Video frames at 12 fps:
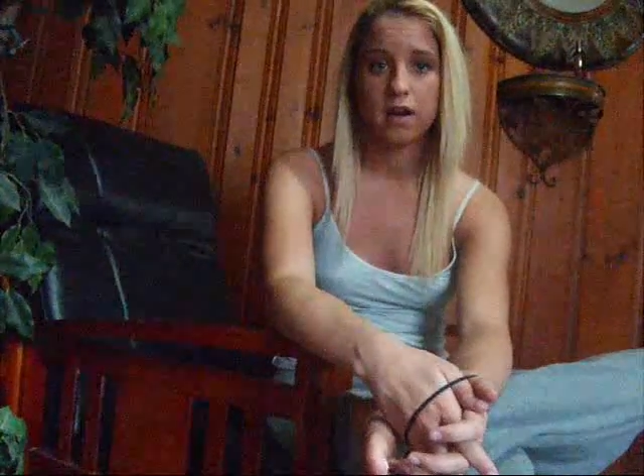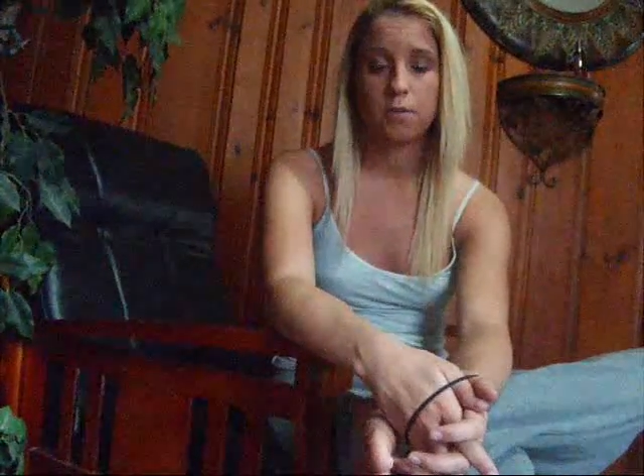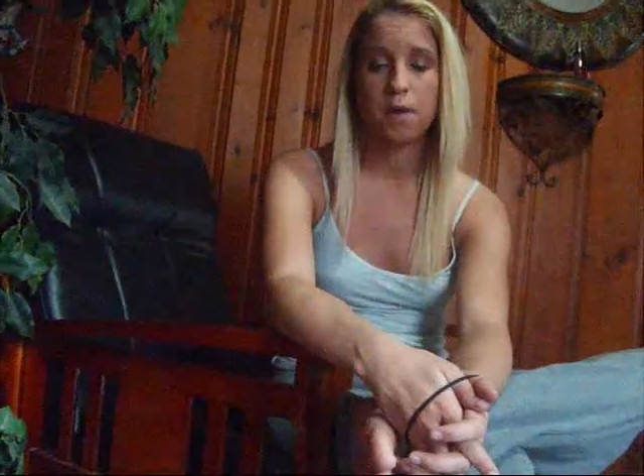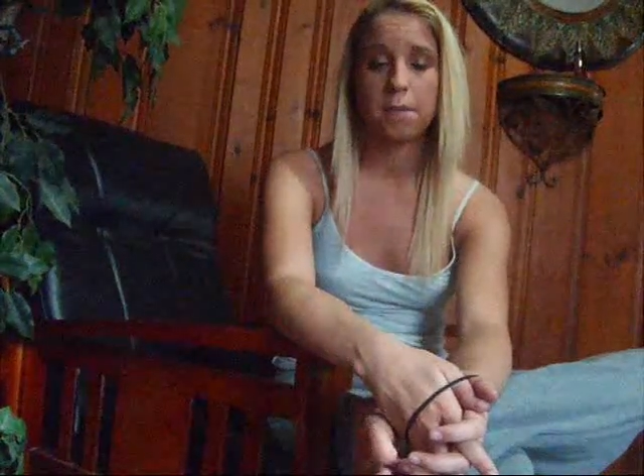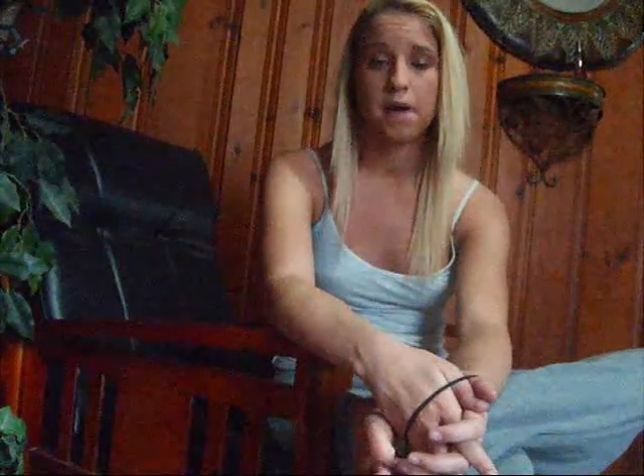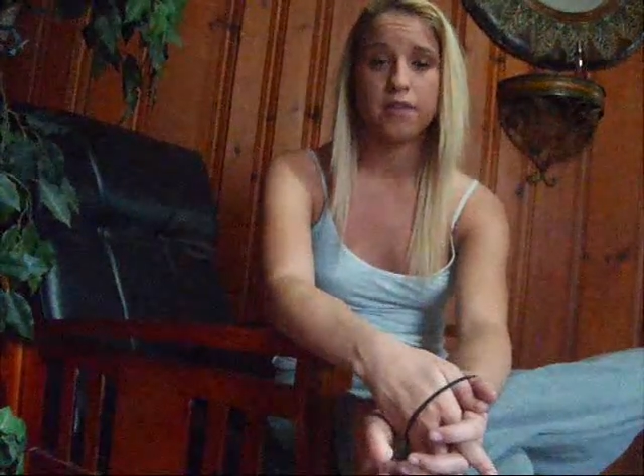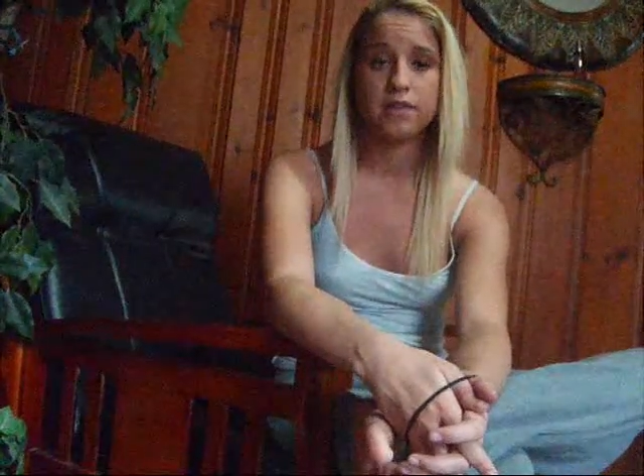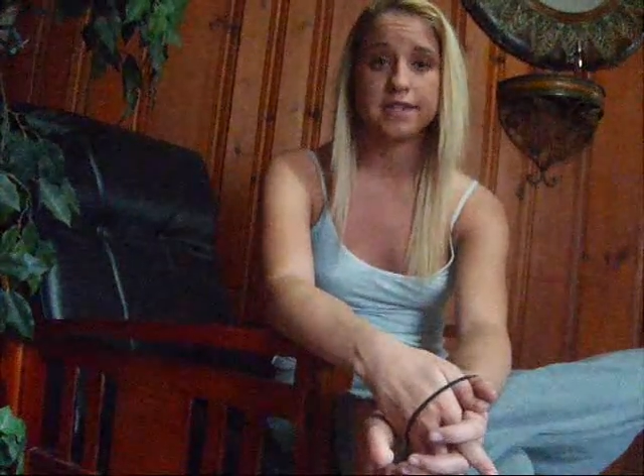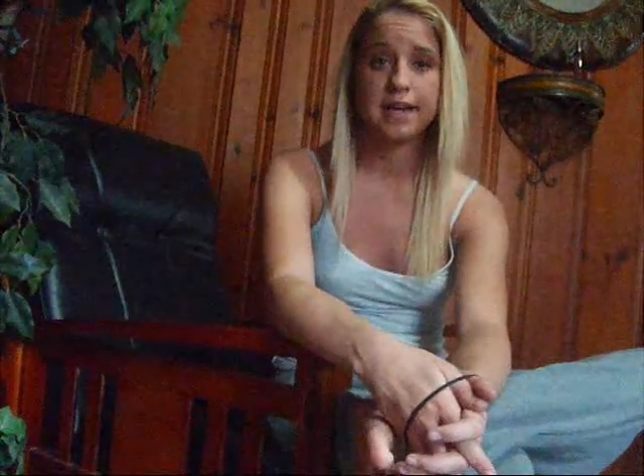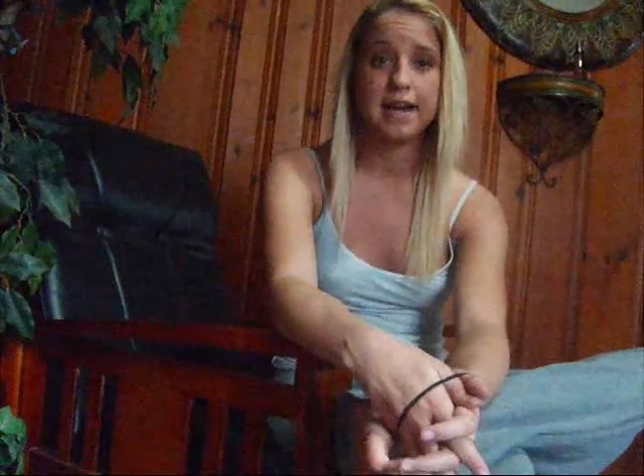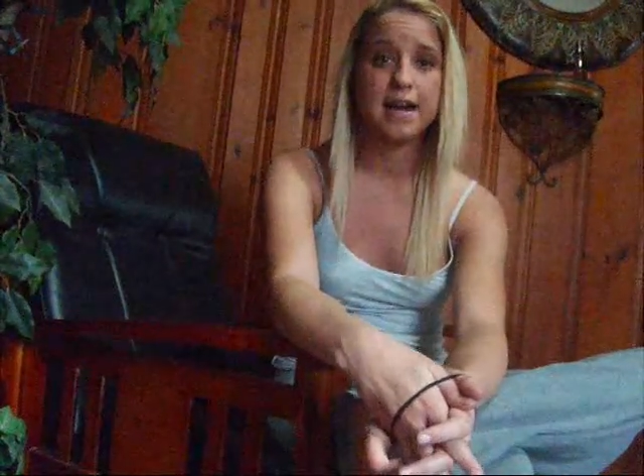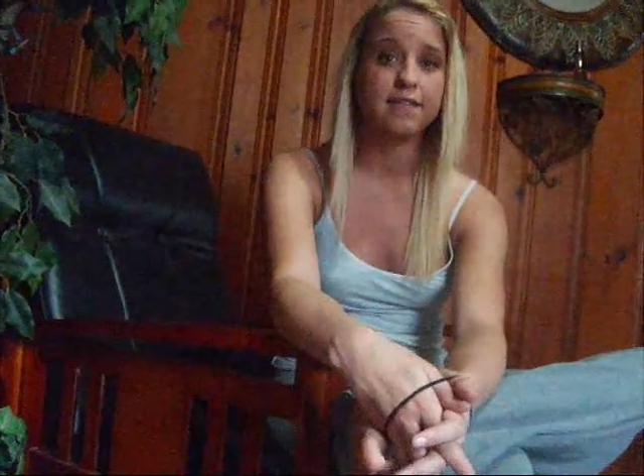On my mother's
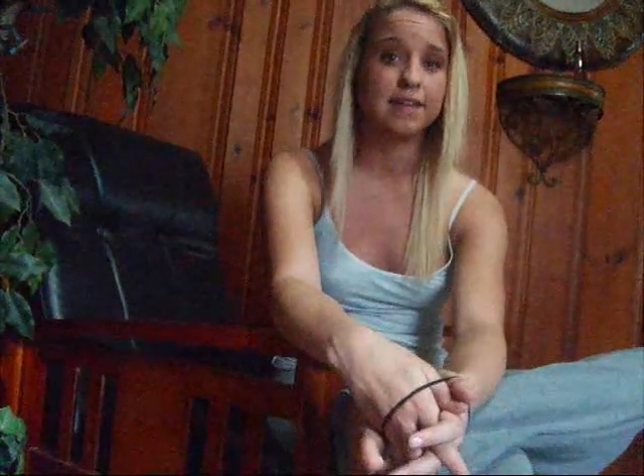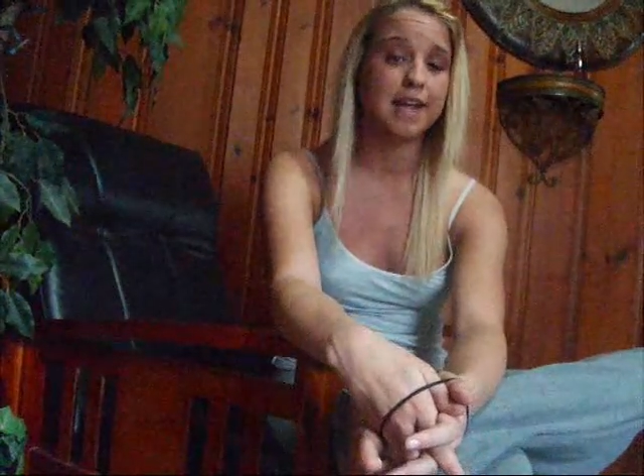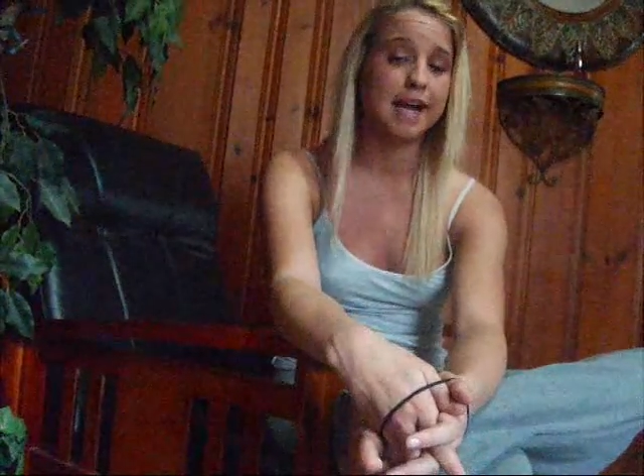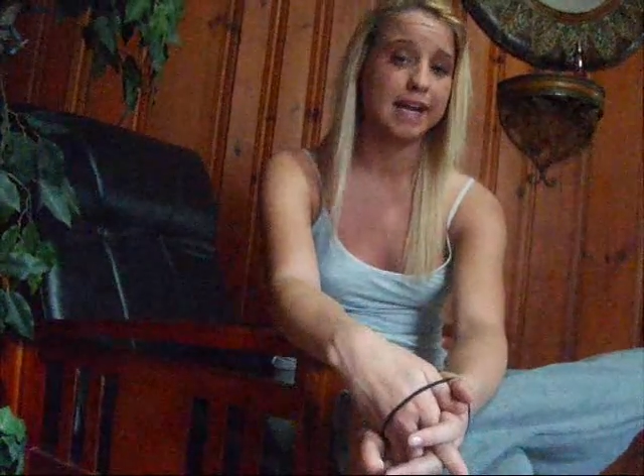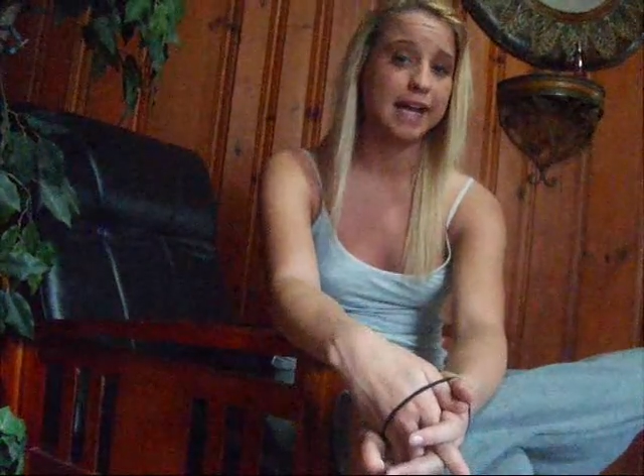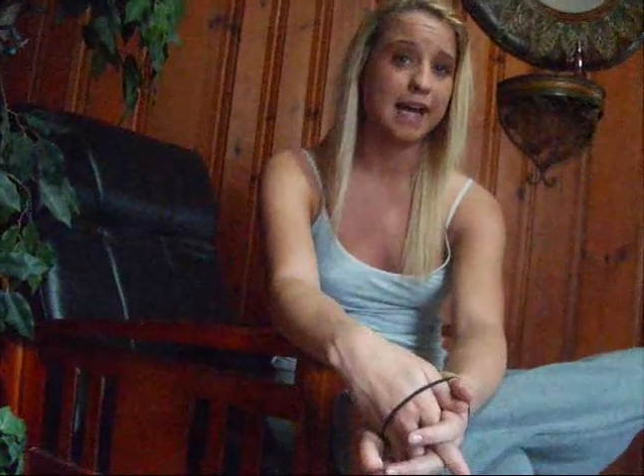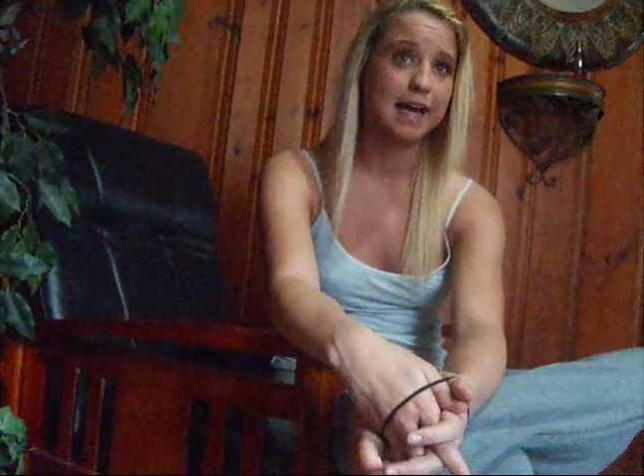side, every lady